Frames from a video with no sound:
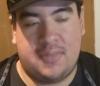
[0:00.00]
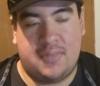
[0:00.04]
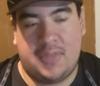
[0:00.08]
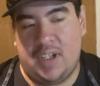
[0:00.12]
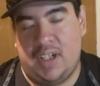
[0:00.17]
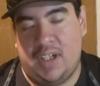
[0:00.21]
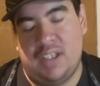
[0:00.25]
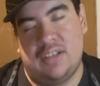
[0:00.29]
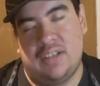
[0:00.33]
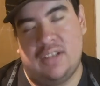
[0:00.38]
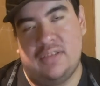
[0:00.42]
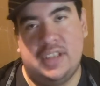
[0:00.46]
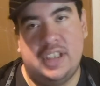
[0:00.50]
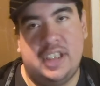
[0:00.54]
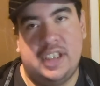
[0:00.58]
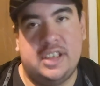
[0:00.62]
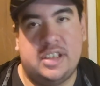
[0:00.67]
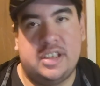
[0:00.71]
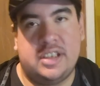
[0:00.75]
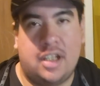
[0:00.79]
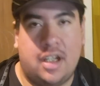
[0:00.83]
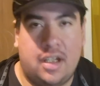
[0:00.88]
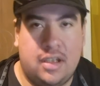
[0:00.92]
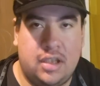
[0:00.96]
You know, it's
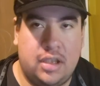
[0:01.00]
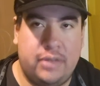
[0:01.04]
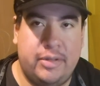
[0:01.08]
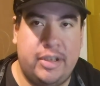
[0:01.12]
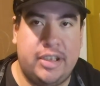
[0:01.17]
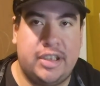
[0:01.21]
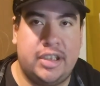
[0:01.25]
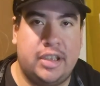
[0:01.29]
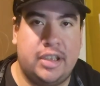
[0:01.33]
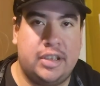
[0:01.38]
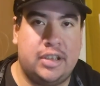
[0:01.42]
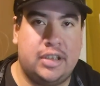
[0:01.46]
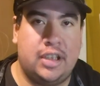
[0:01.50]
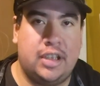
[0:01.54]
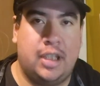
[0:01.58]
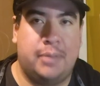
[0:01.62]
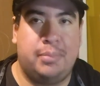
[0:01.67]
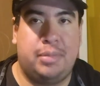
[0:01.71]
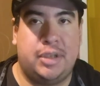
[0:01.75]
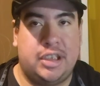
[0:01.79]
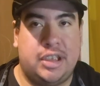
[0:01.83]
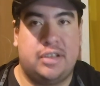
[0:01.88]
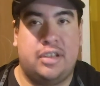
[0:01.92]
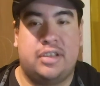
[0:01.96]
not always such a
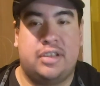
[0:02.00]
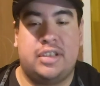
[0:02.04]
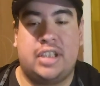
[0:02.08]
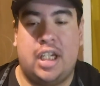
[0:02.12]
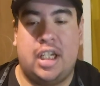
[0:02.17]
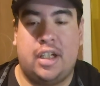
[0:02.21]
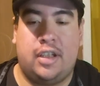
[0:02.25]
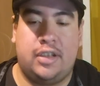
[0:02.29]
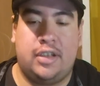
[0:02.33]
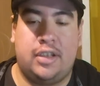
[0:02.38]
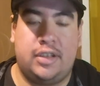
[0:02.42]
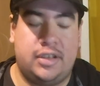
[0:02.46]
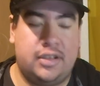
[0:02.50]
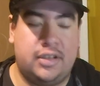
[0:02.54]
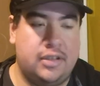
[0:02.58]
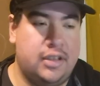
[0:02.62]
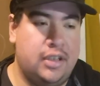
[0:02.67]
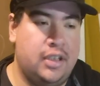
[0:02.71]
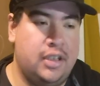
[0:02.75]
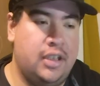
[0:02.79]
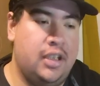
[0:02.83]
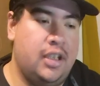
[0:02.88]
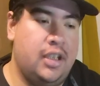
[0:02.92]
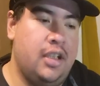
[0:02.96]
personal attack on you.
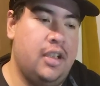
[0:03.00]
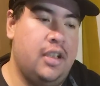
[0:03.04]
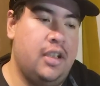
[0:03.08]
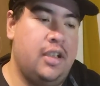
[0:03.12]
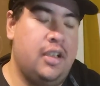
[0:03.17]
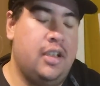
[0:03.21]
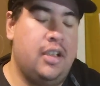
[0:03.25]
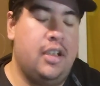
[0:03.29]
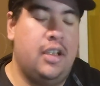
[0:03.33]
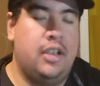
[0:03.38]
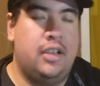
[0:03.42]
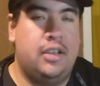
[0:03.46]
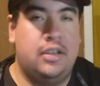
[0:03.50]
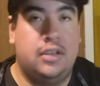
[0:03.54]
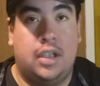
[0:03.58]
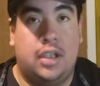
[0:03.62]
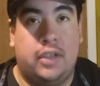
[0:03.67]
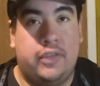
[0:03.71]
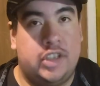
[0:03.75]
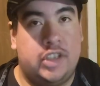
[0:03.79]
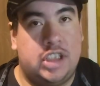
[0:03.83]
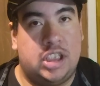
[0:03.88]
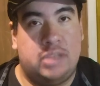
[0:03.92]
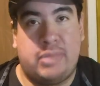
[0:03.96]
You
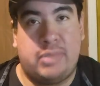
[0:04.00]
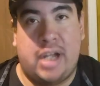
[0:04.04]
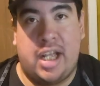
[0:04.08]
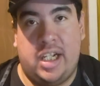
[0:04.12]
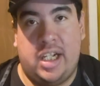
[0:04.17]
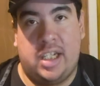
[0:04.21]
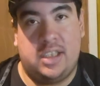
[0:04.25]
overdramatic